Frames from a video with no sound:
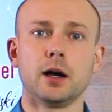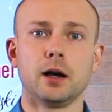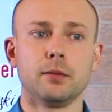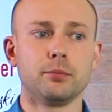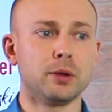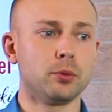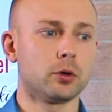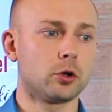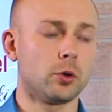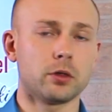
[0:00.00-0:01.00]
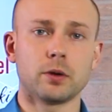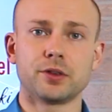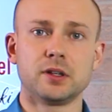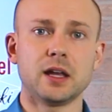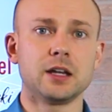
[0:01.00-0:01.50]
Um, people are going
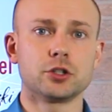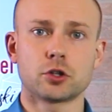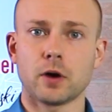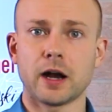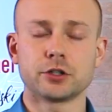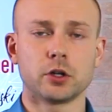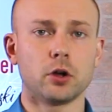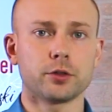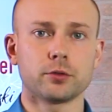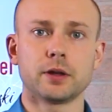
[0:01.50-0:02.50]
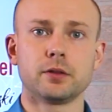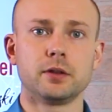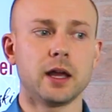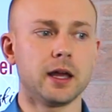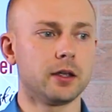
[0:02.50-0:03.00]
throughout the day, just crashing all throughout the
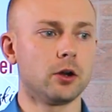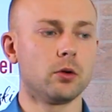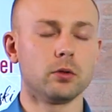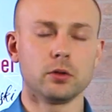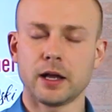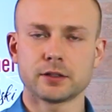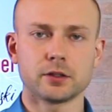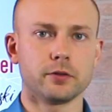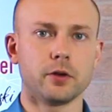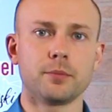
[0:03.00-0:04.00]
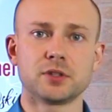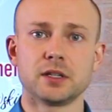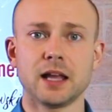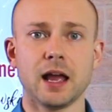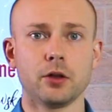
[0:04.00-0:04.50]
day, you know, lots of ups
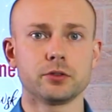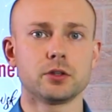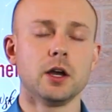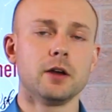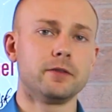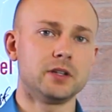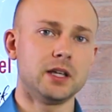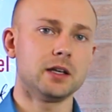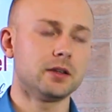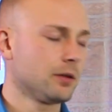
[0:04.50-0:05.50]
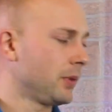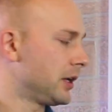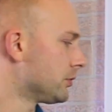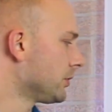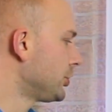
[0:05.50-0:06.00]
and downs. Fatigue is a
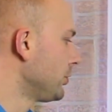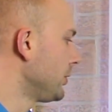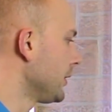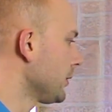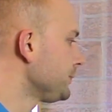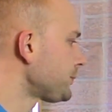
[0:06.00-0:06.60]
major issue here